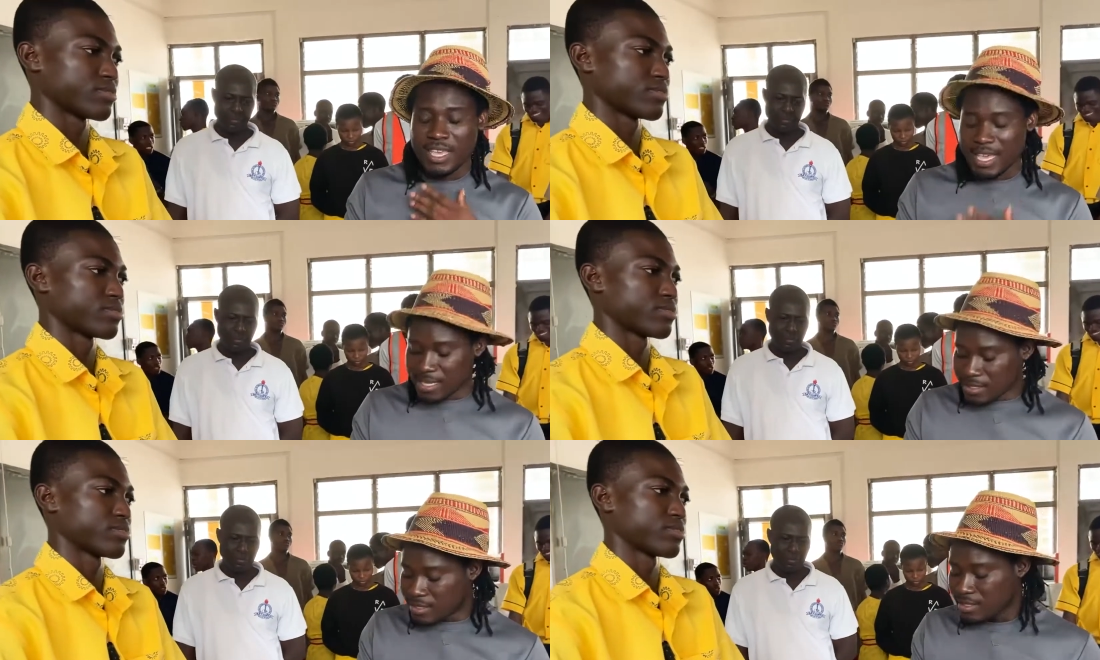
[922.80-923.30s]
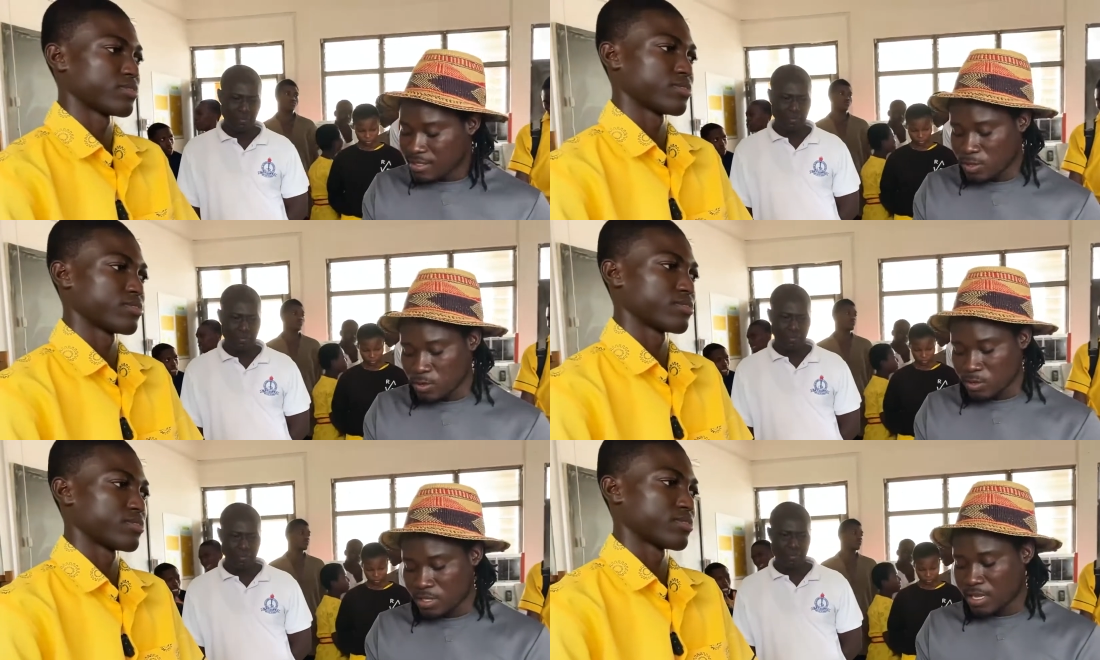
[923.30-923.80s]

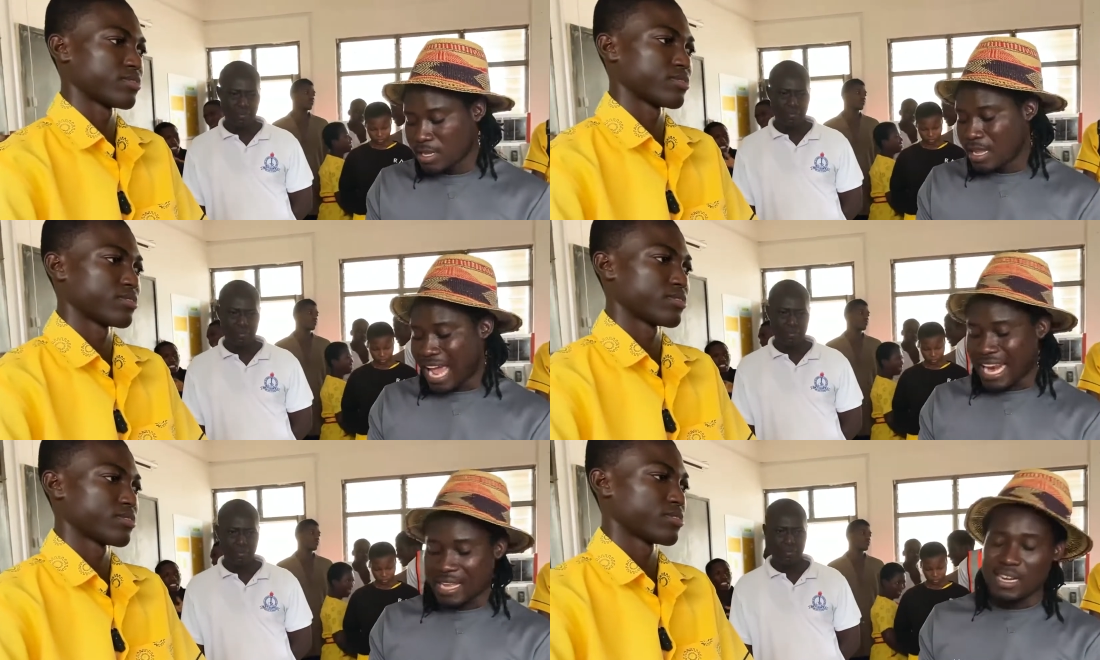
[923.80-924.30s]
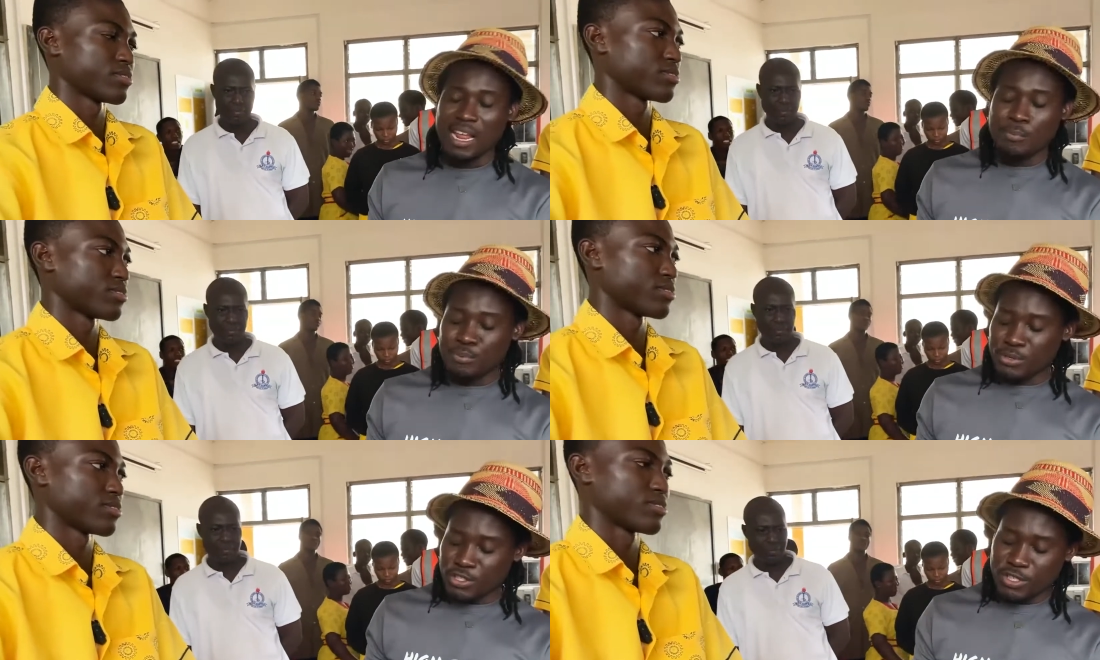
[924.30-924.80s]
Speaker 1: Institute. I can't
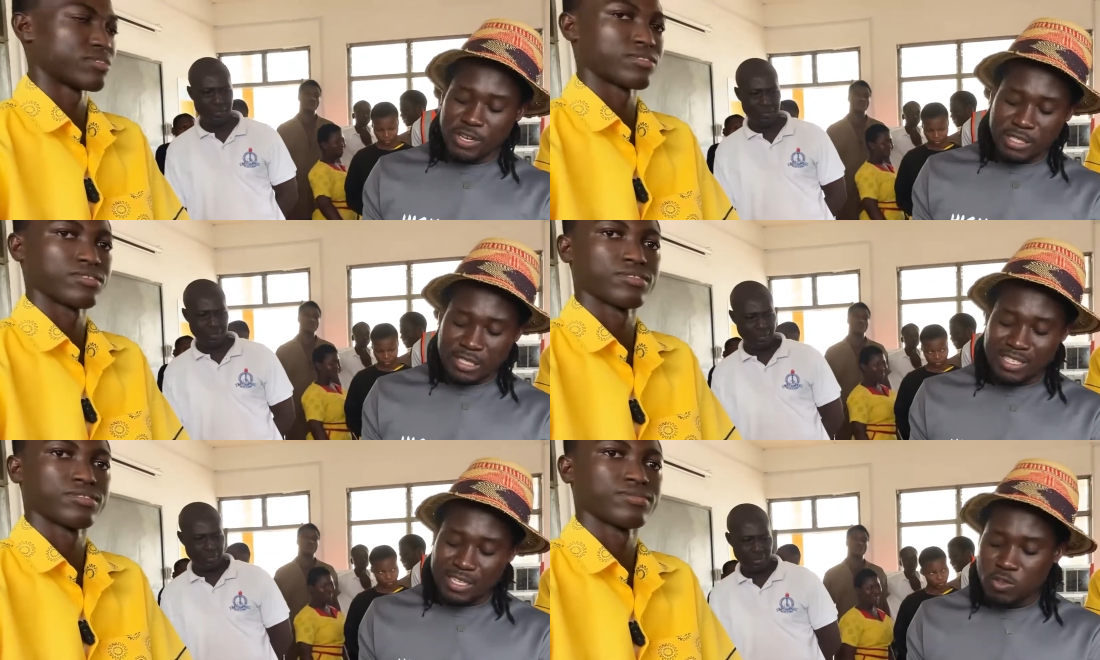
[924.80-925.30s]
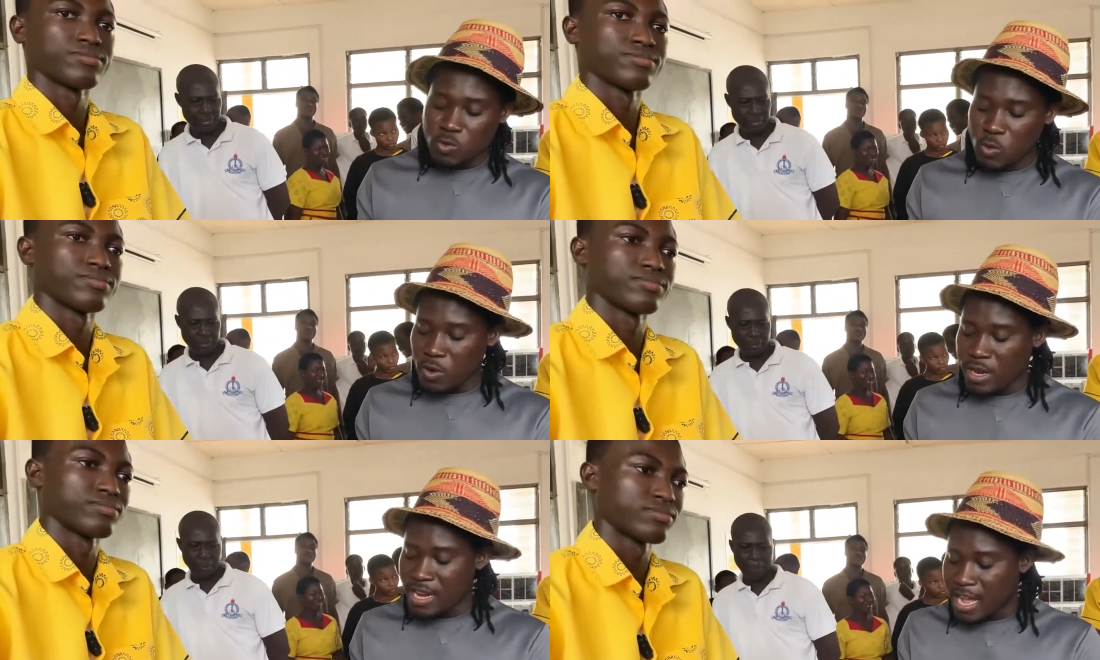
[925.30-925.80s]
appreciate this school
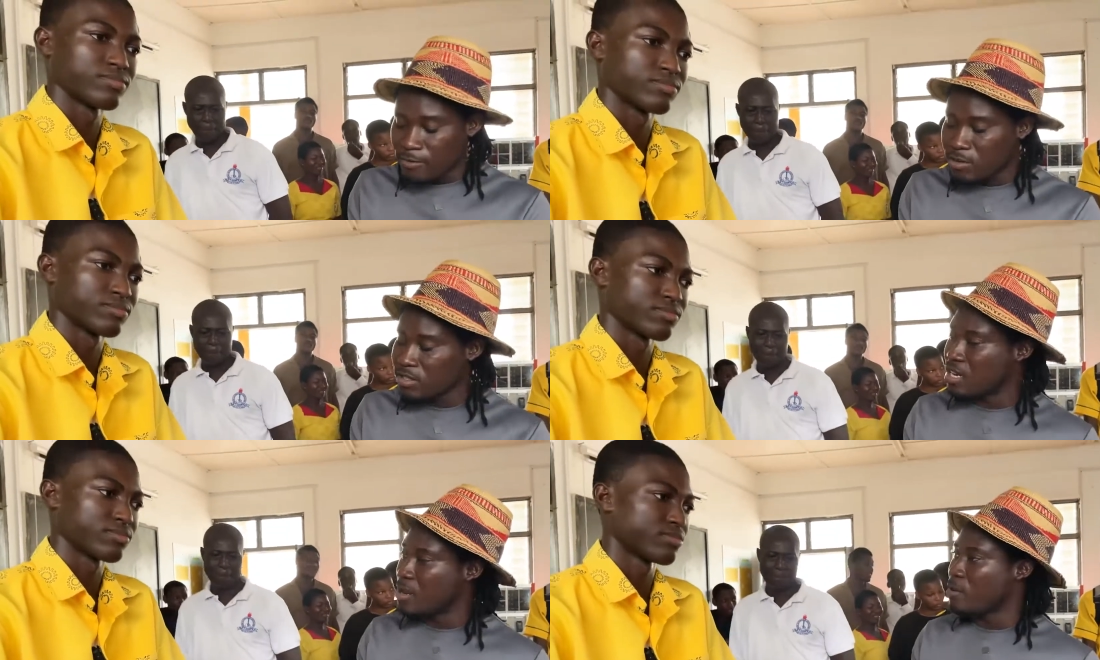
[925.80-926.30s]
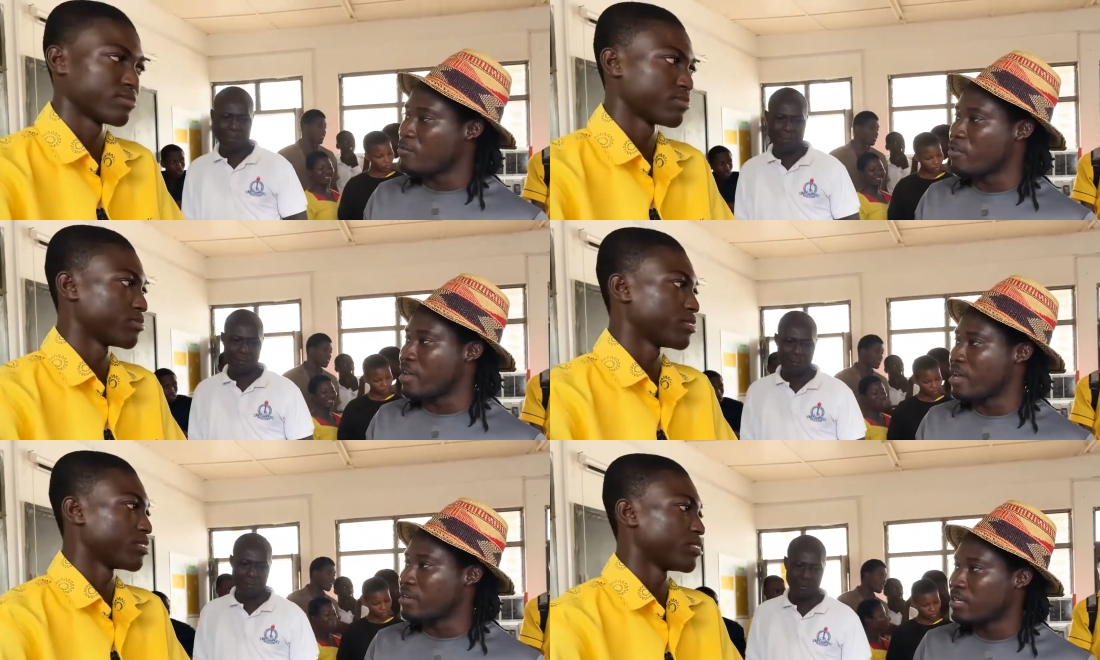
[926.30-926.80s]
enough. What's the name of your
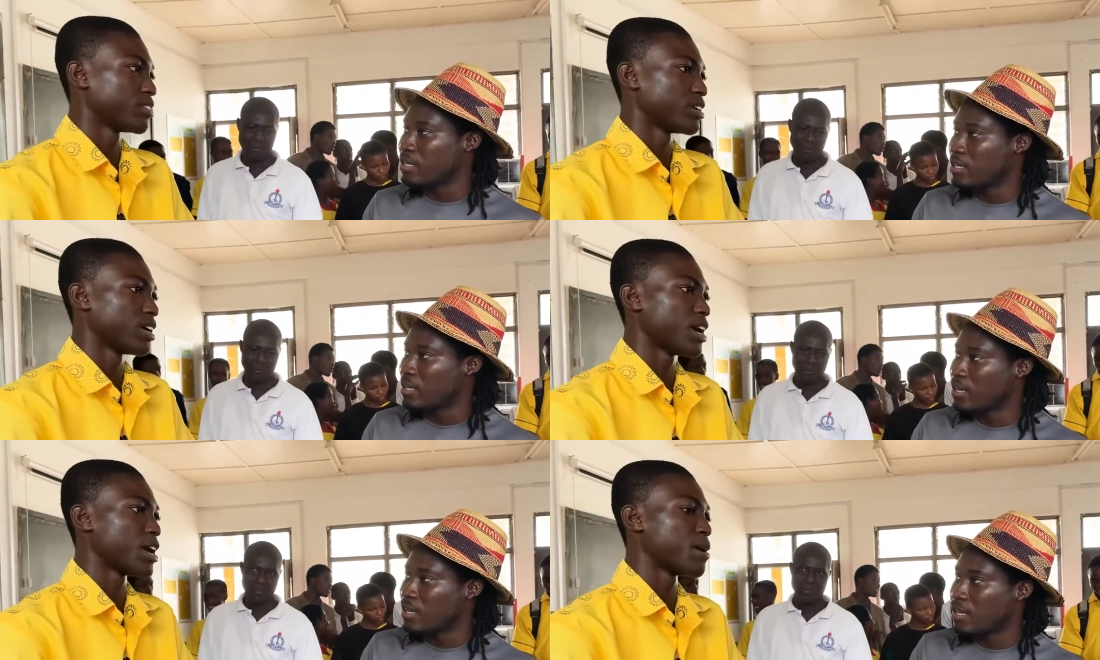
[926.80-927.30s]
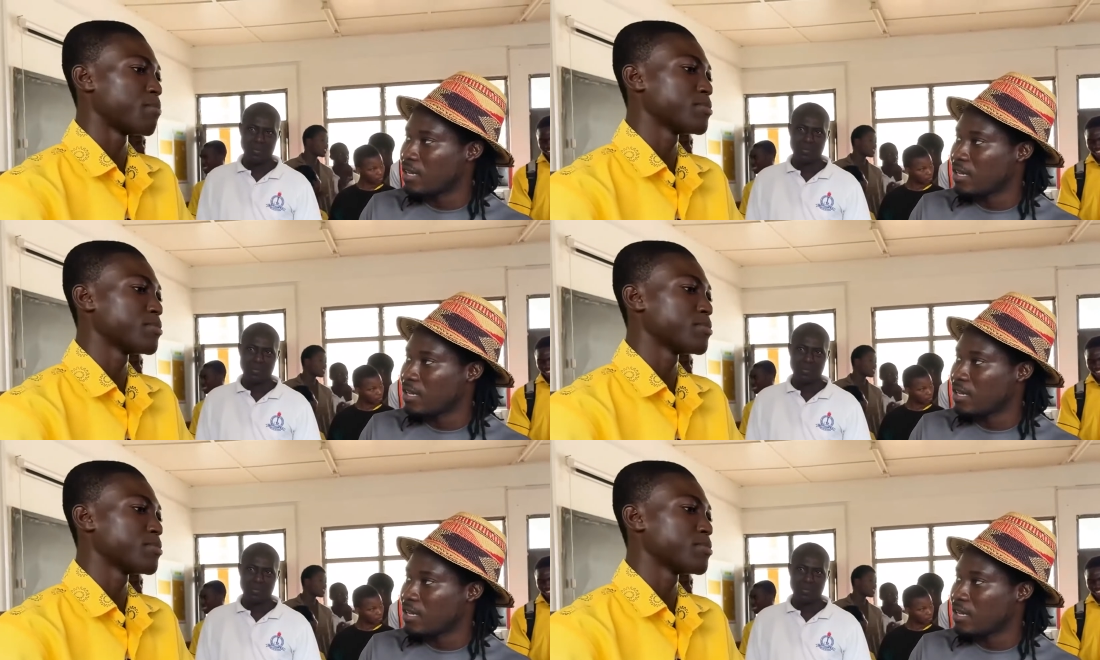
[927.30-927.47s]
head? Uh, um,